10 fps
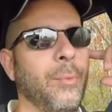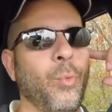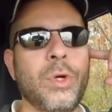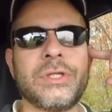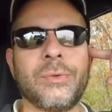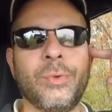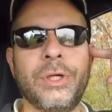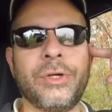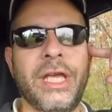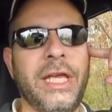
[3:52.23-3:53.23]
Wasn't
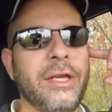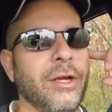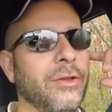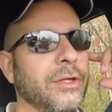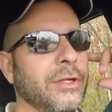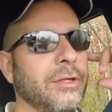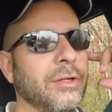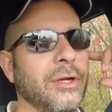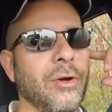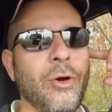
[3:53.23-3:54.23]
real keen on the
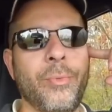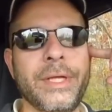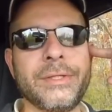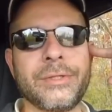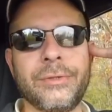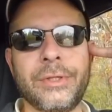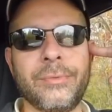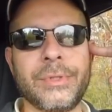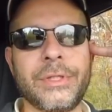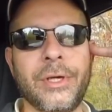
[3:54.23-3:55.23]
chrome insert that
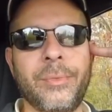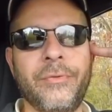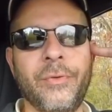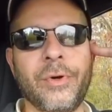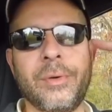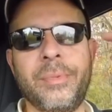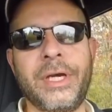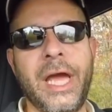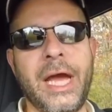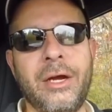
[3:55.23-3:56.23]
was there before,
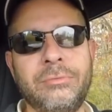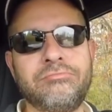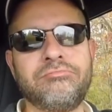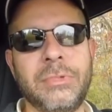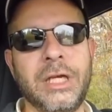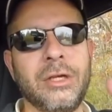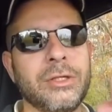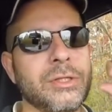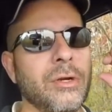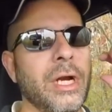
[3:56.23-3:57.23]
but now it
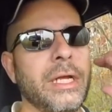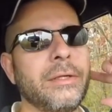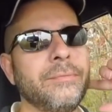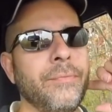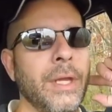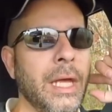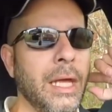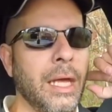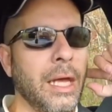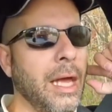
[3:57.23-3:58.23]
looks great.
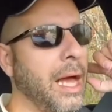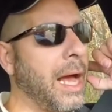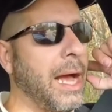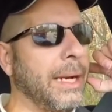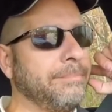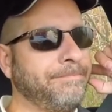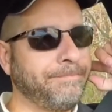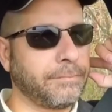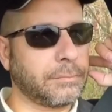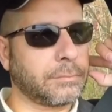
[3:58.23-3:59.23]

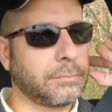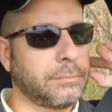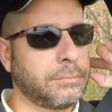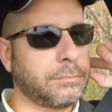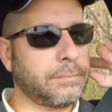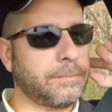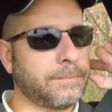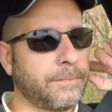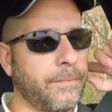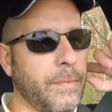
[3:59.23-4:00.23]

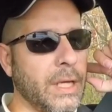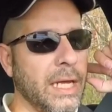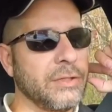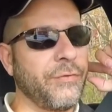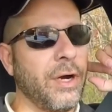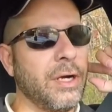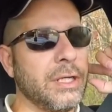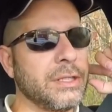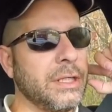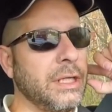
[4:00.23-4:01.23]
As far
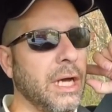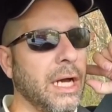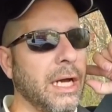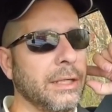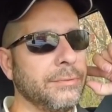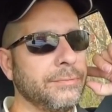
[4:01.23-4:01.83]
as the